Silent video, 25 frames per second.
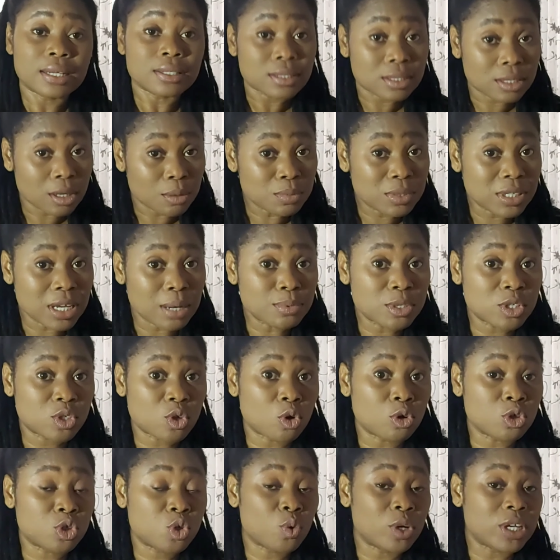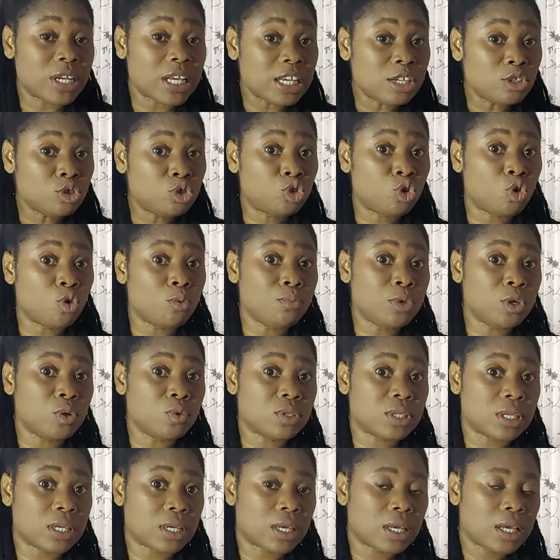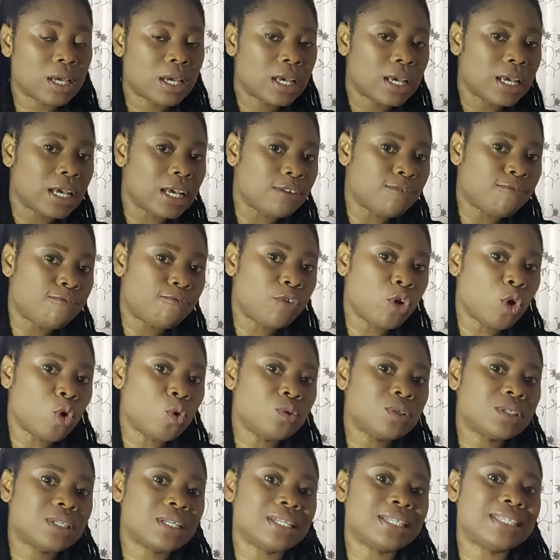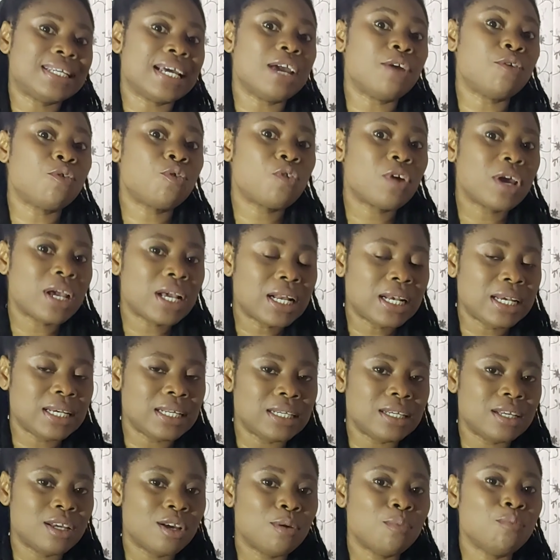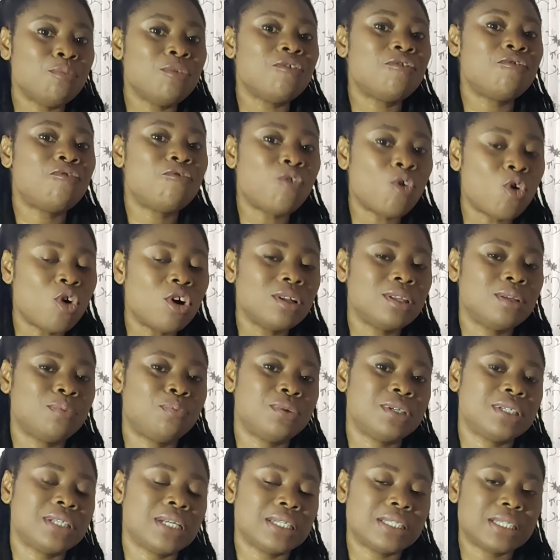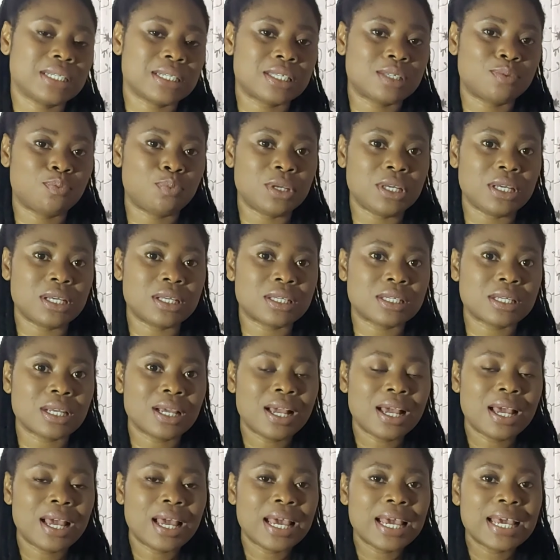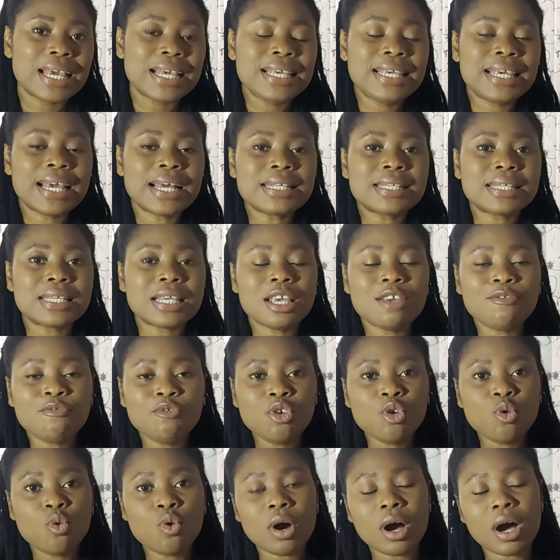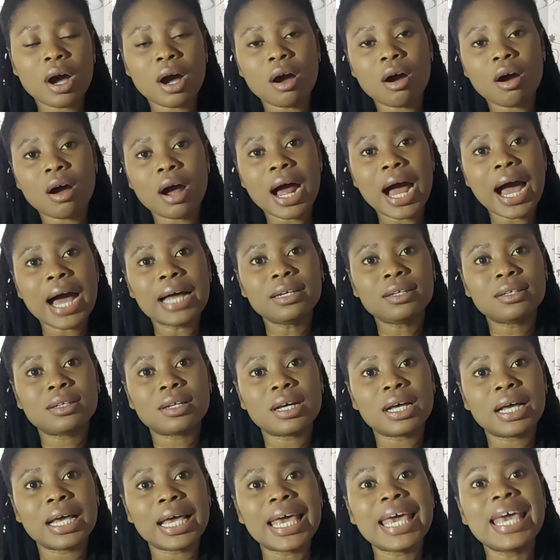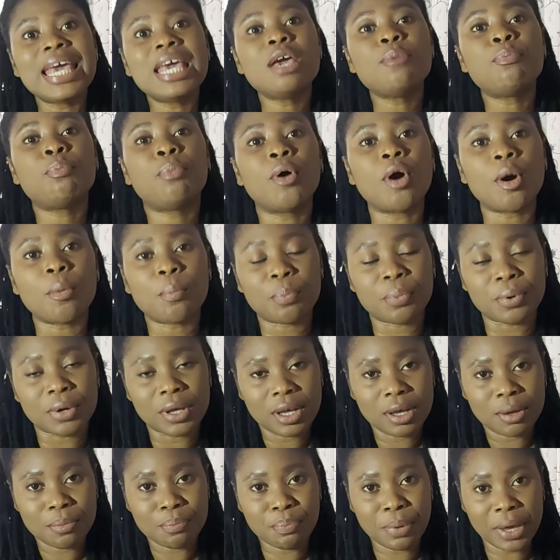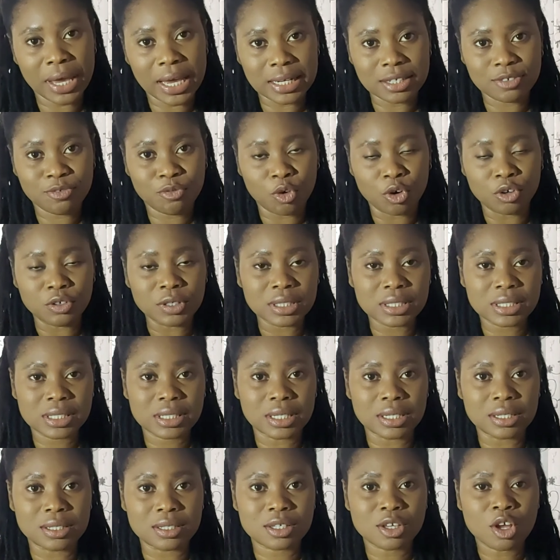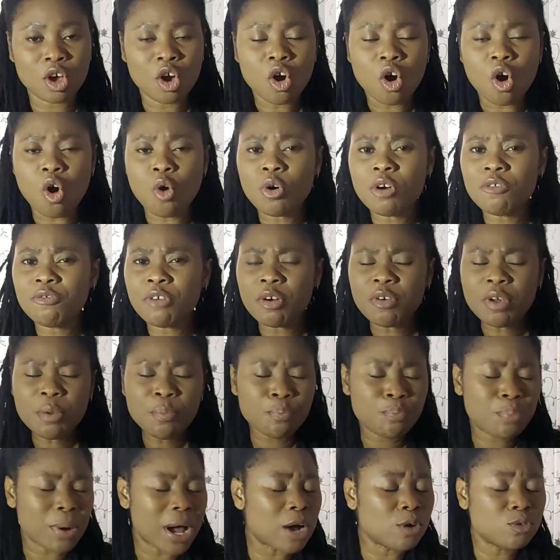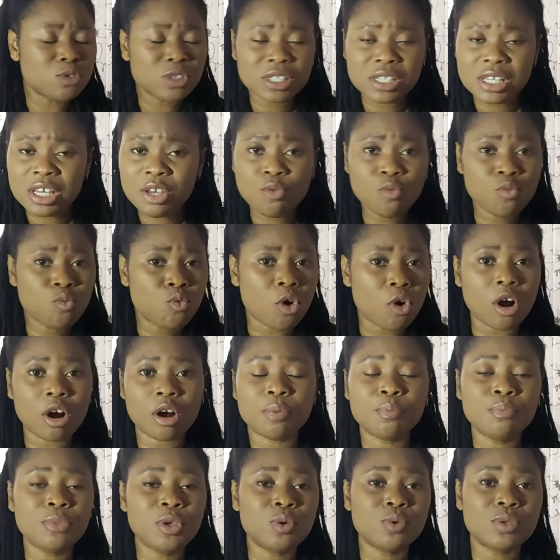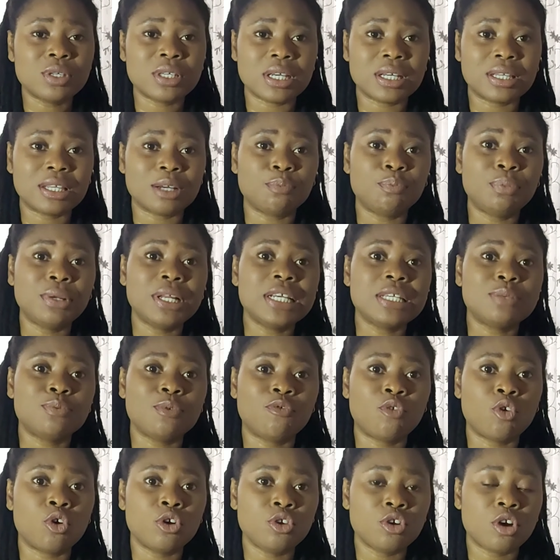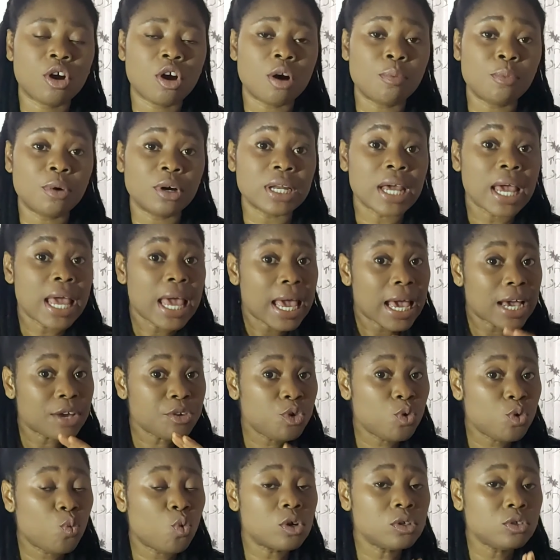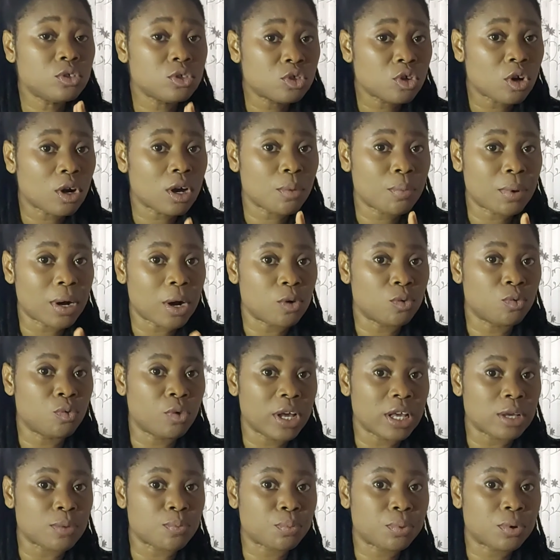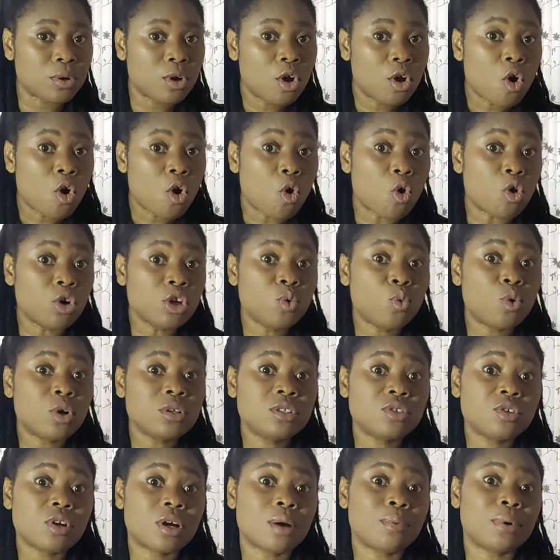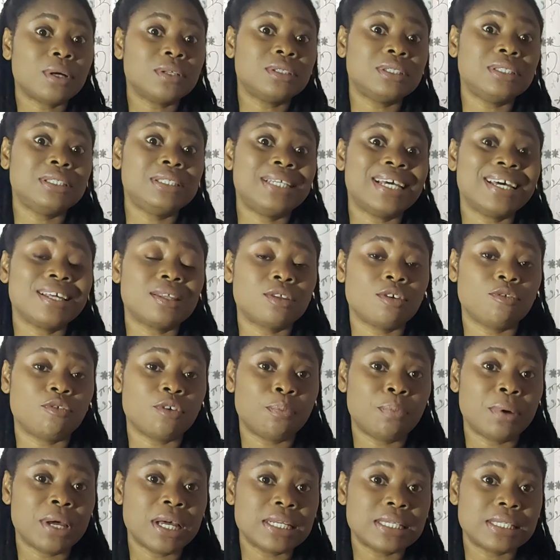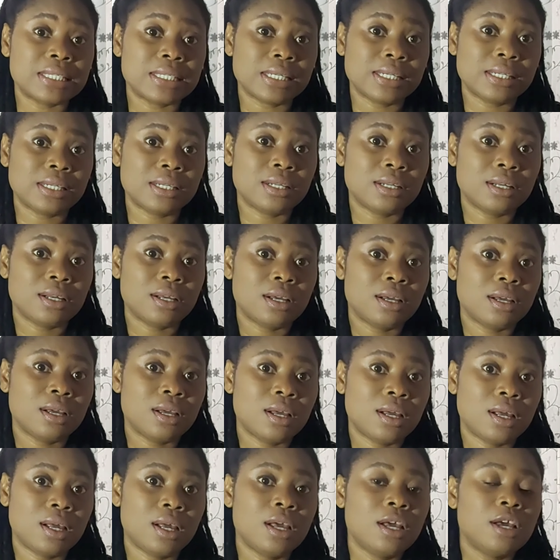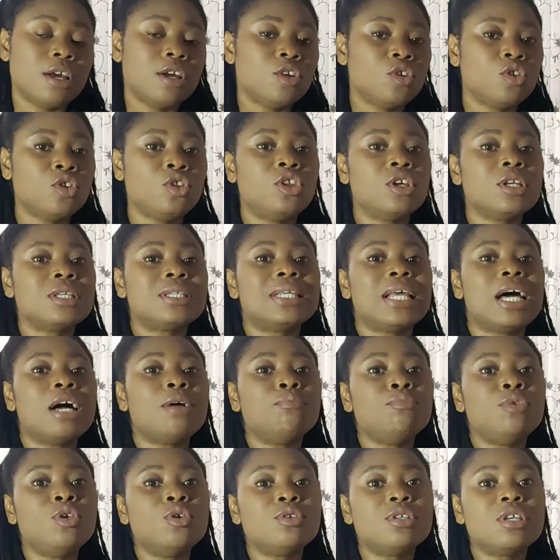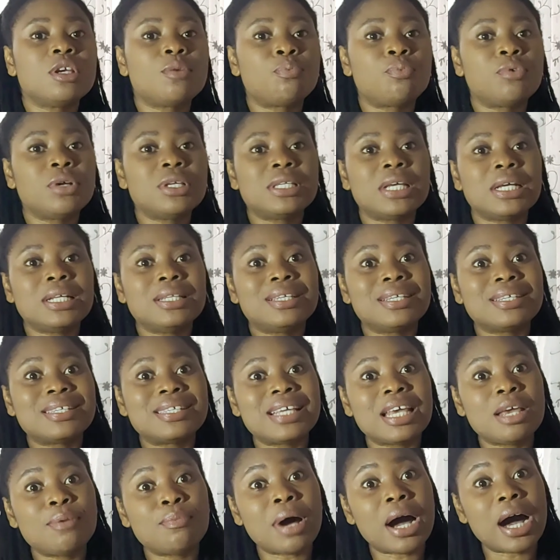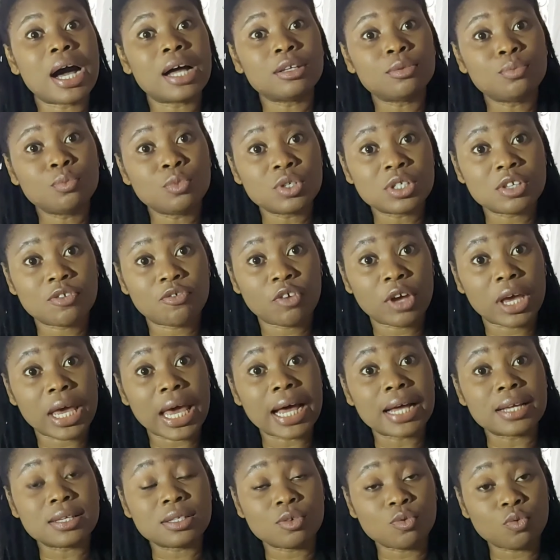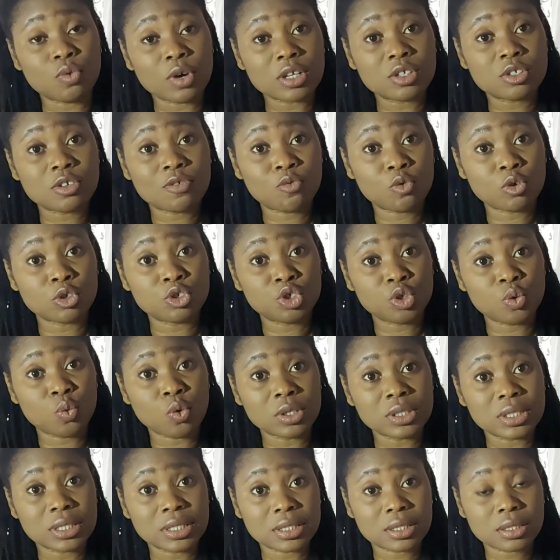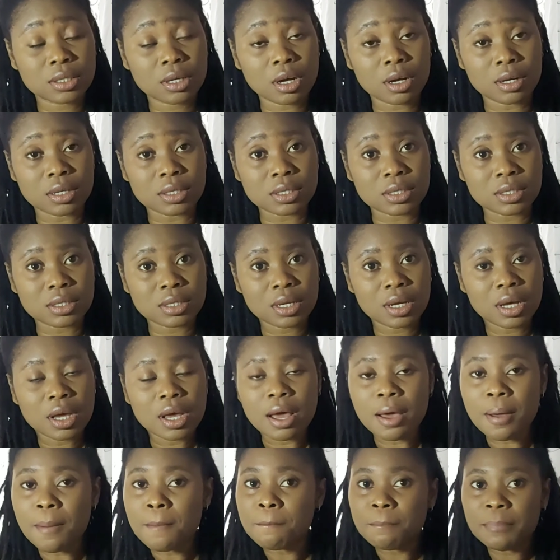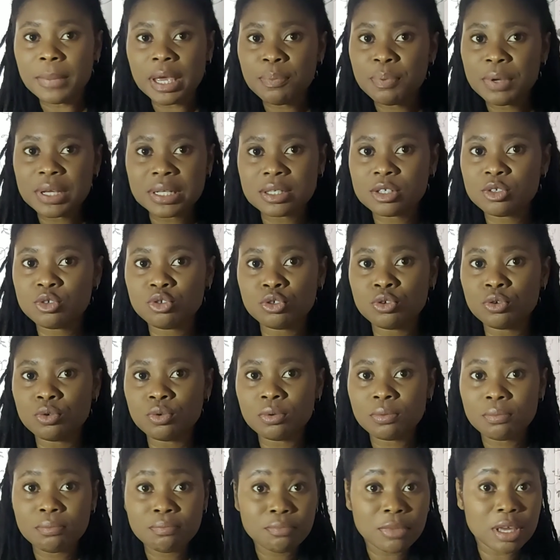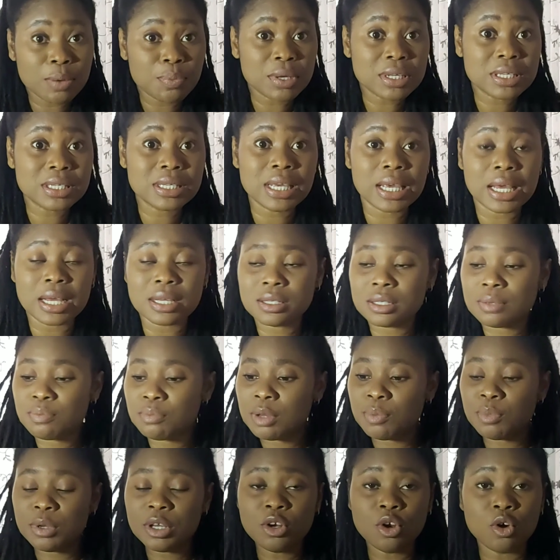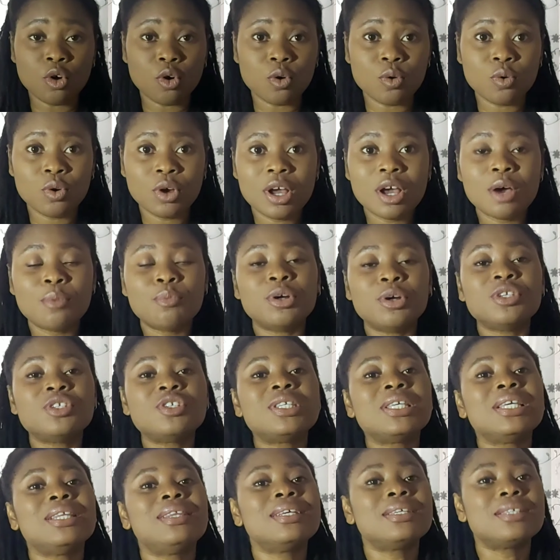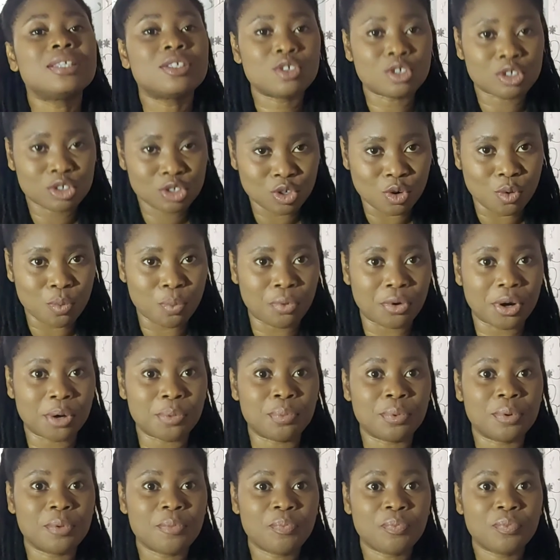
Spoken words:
Sometimes it's also an intro music. It flows directly before the presenter speaks. Yet, if you had a hip-hop bed, for instance, or a very bouncy rock music that plays before you come on, and you want to talk about rape, or you want to talk about the death of a person, does that music present the same atmosphere as the rest of what you want to discuss? Maybe it's true, maybe it's yes, maybe no, but you see, this is your show prep.